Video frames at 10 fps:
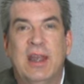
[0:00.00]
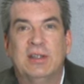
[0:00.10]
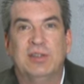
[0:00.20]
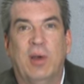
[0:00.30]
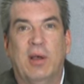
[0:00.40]

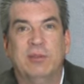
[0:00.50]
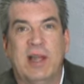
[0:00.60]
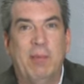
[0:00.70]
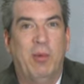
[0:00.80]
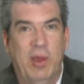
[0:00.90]
And so I was
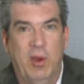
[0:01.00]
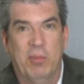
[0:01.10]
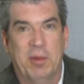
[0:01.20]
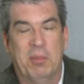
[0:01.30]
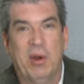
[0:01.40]
on my way
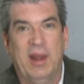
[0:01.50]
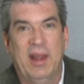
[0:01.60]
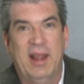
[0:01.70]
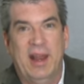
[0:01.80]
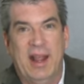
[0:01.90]
home to
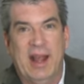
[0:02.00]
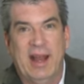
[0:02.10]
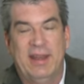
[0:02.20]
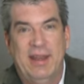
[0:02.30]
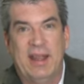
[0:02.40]
Burnet, and I got
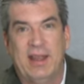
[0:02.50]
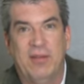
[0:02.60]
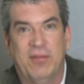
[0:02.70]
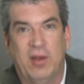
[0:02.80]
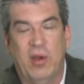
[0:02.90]
a
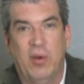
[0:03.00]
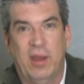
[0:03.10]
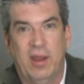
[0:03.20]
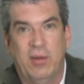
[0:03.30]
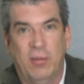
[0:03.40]
ticket for
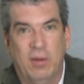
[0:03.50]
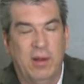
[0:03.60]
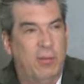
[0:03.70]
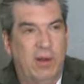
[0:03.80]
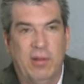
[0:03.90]
going,
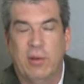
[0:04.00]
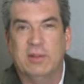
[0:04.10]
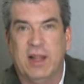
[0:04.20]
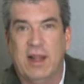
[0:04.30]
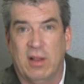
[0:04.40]
whatever that
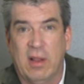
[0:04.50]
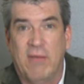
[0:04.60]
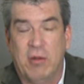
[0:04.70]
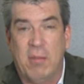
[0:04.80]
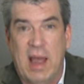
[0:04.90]
was, I think
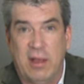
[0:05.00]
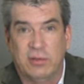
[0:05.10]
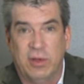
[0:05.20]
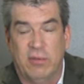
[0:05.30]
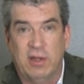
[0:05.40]
11
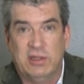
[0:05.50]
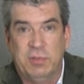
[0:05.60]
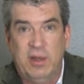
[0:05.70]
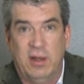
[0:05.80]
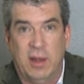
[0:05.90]
miles over the
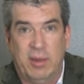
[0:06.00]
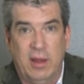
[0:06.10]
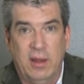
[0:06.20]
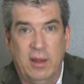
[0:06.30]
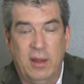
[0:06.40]
speed
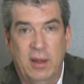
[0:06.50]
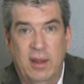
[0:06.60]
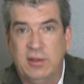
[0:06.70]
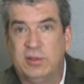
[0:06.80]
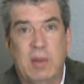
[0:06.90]
limit.
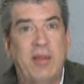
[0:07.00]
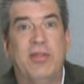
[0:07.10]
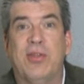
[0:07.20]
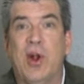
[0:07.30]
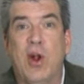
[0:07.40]
This was my
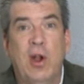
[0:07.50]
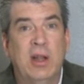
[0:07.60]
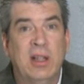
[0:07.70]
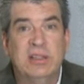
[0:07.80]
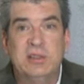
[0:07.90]

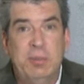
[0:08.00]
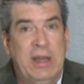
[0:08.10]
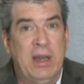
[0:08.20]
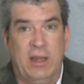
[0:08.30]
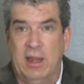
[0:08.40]
third
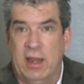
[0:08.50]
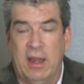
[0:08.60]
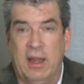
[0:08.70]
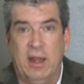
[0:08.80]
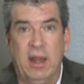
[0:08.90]
speeding
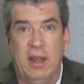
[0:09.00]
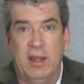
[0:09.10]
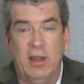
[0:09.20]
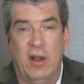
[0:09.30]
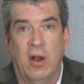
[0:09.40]
ticket in a
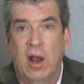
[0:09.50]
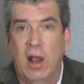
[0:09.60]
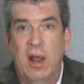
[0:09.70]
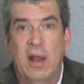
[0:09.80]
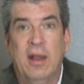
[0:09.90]
year.
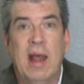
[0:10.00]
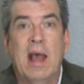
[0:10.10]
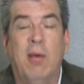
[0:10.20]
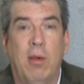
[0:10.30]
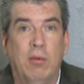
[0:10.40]

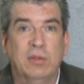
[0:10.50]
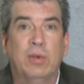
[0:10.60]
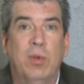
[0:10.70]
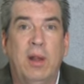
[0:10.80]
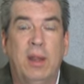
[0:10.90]
Now I was
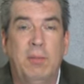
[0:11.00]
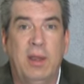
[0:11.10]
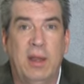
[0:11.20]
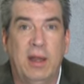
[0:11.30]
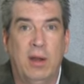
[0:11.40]
really
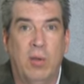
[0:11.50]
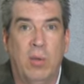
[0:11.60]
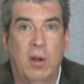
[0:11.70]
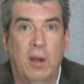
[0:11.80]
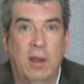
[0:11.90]
beginning to
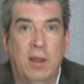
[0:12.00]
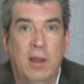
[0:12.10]
worry.